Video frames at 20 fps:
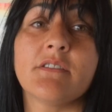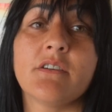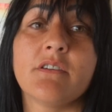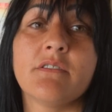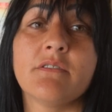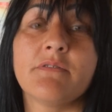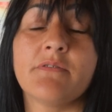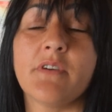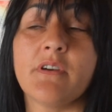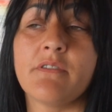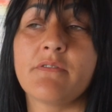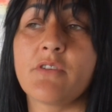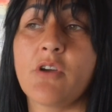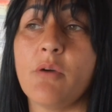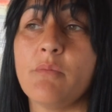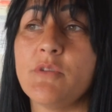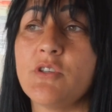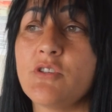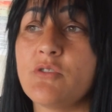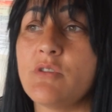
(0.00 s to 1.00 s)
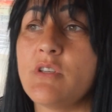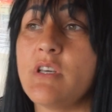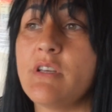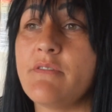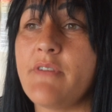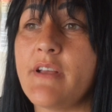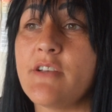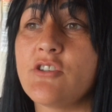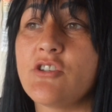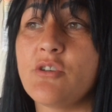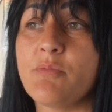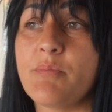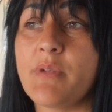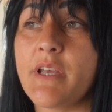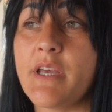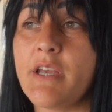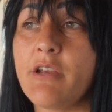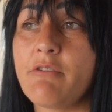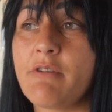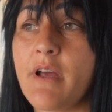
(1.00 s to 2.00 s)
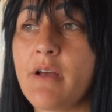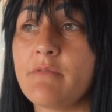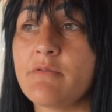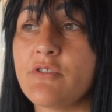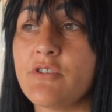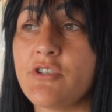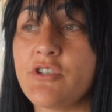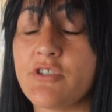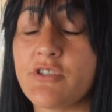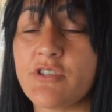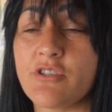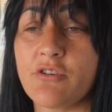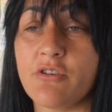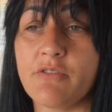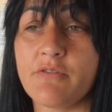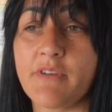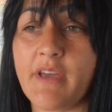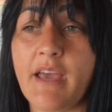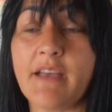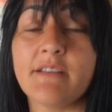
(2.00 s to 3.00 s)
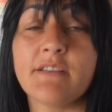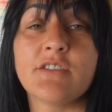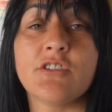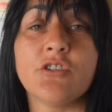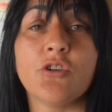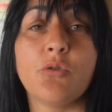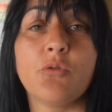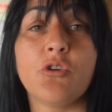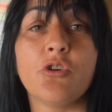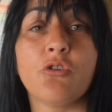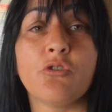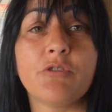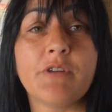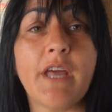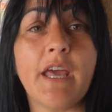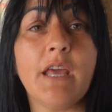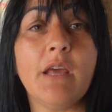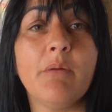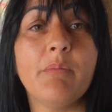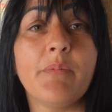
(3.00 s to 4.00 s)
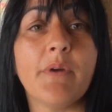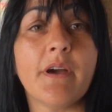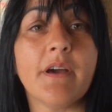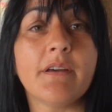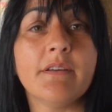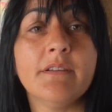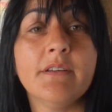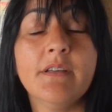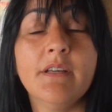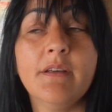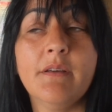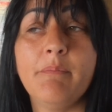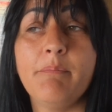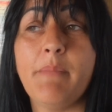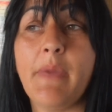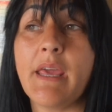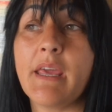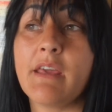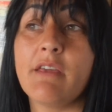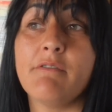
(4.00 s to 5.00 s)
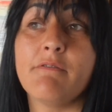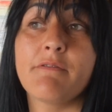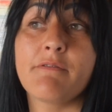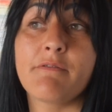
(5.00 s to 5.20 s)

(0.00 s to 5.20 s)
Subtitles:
of coming to the Adventure Playground and just sort of getting to know your neighbour, making